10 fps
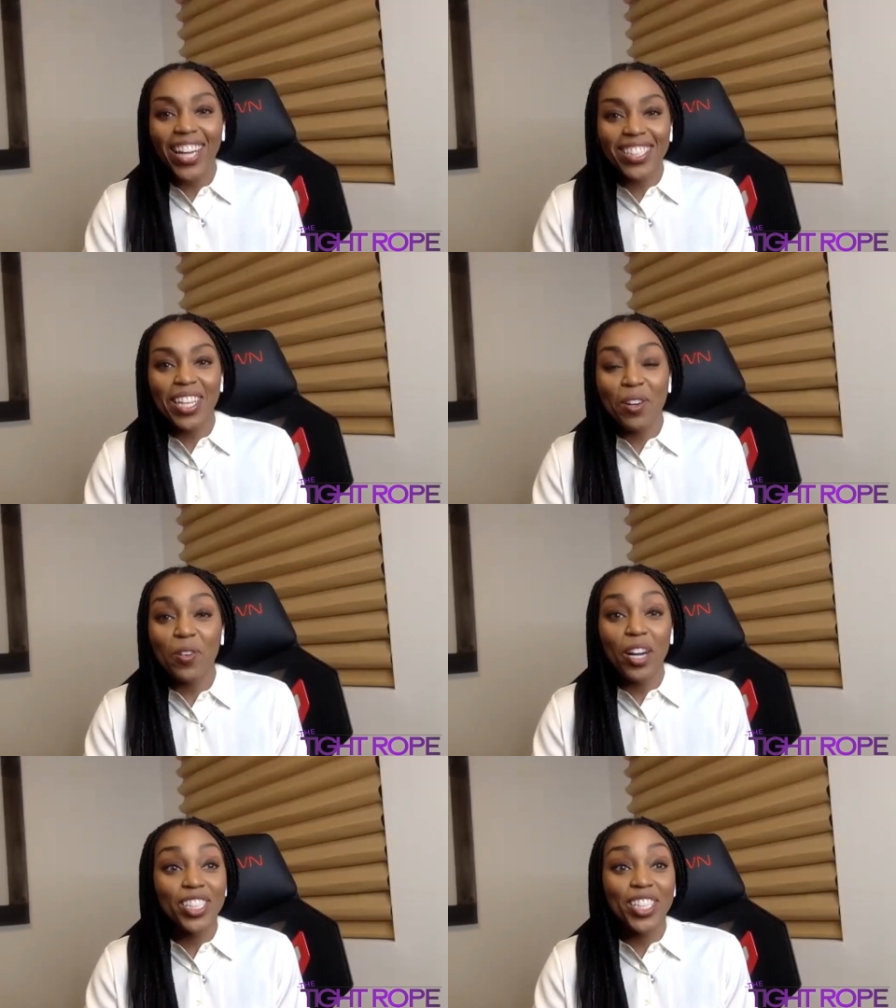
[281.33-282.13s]
same
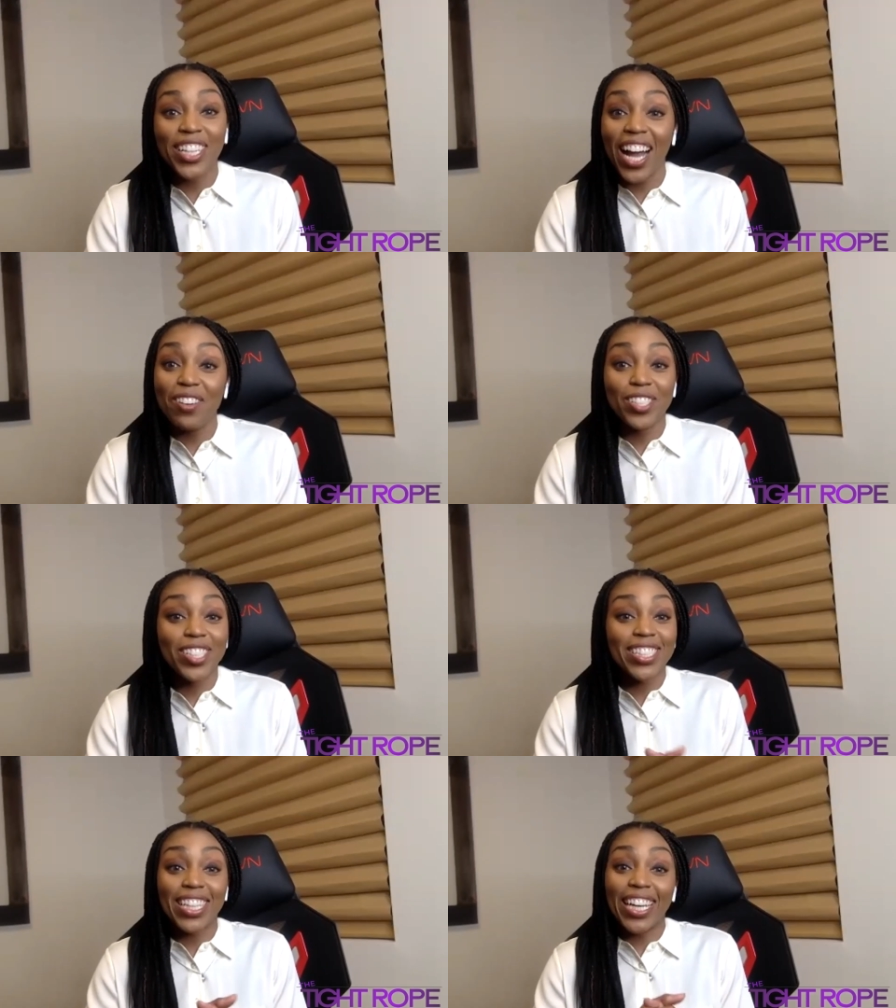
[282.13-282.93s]
question, and I was
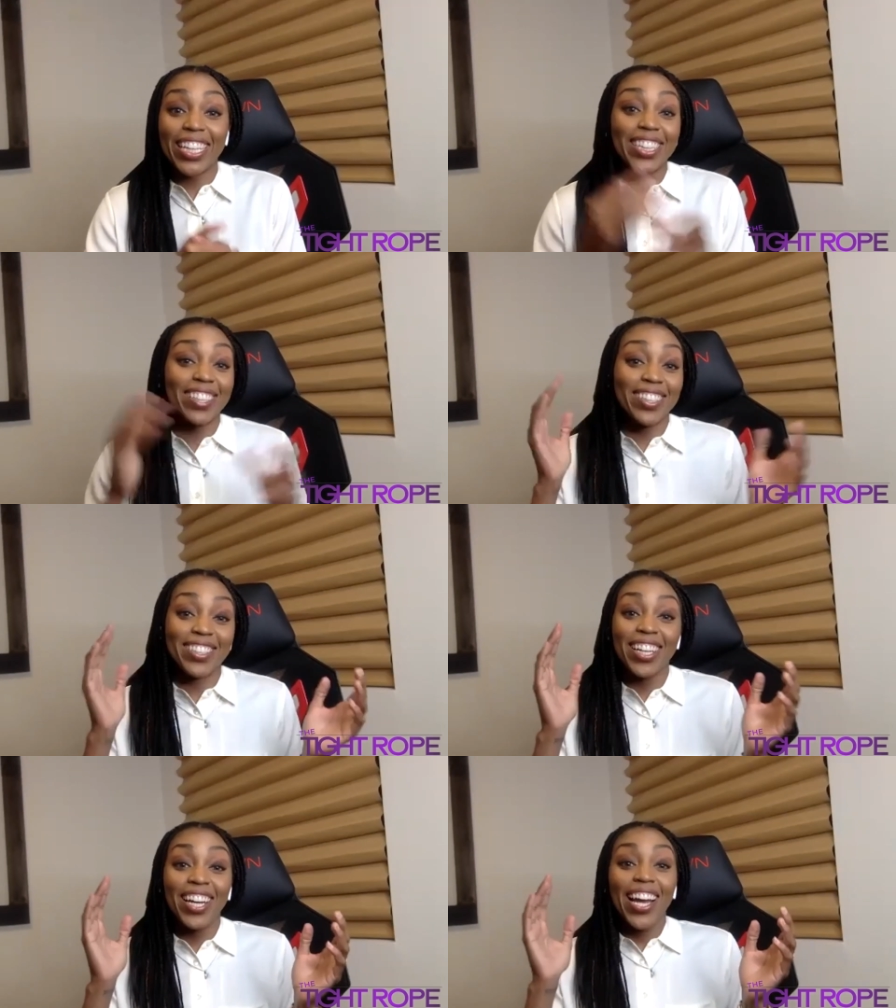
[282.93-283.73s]
just like, look,
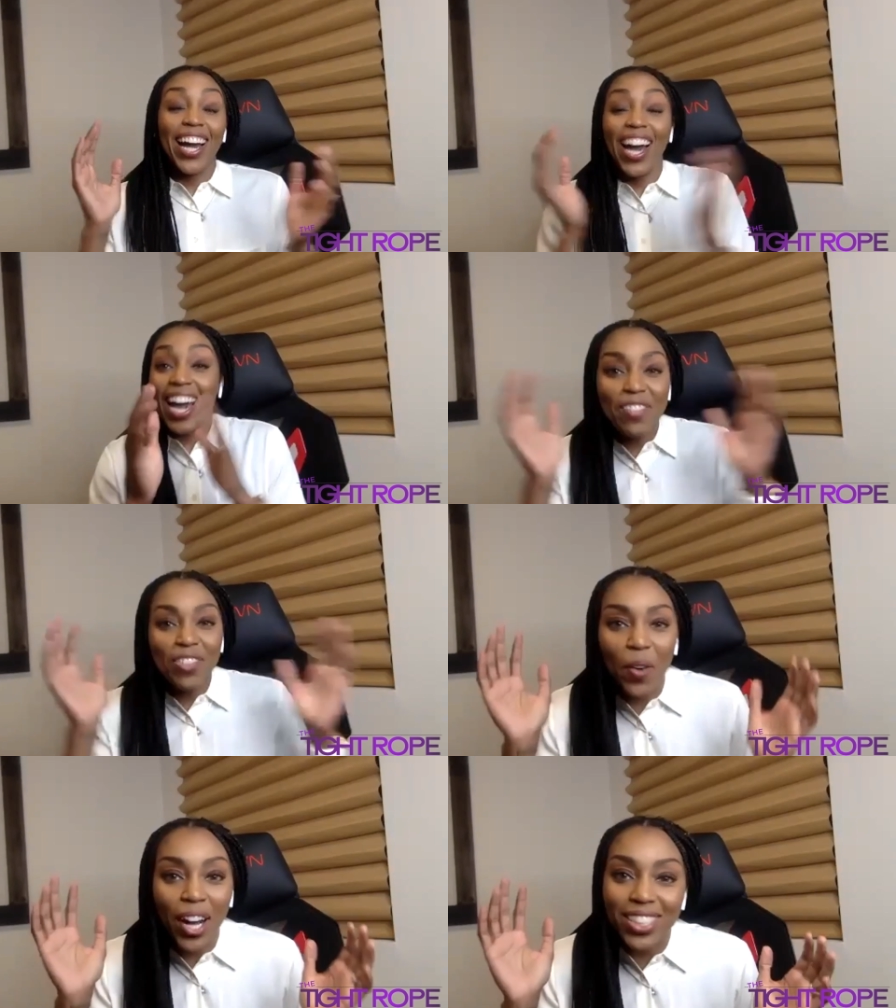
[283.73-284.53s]
I have
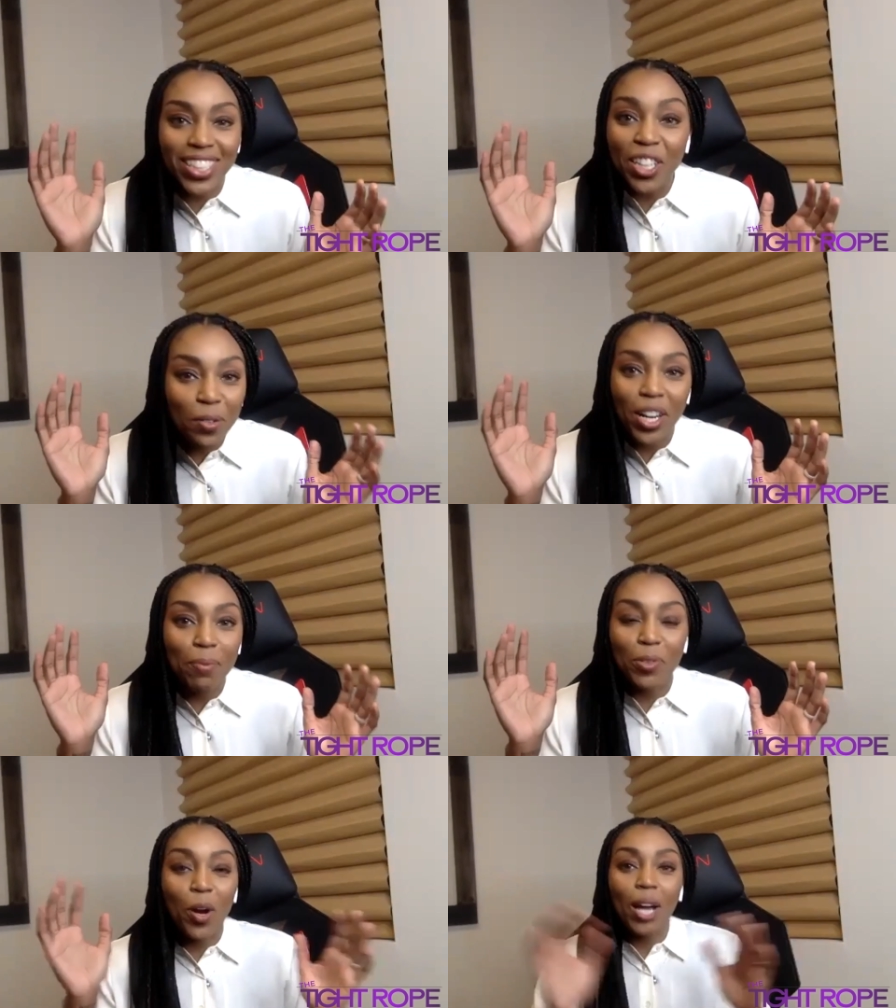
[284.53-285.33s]
no idea what
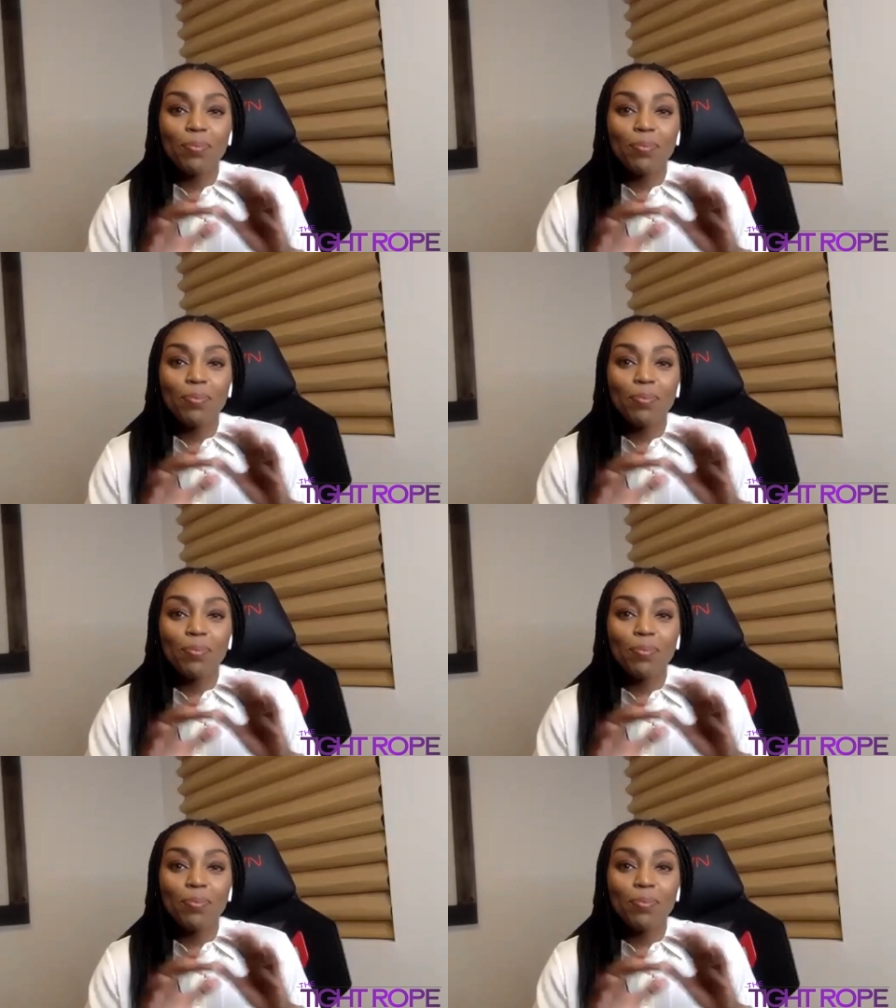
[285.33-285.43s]
I'm doing.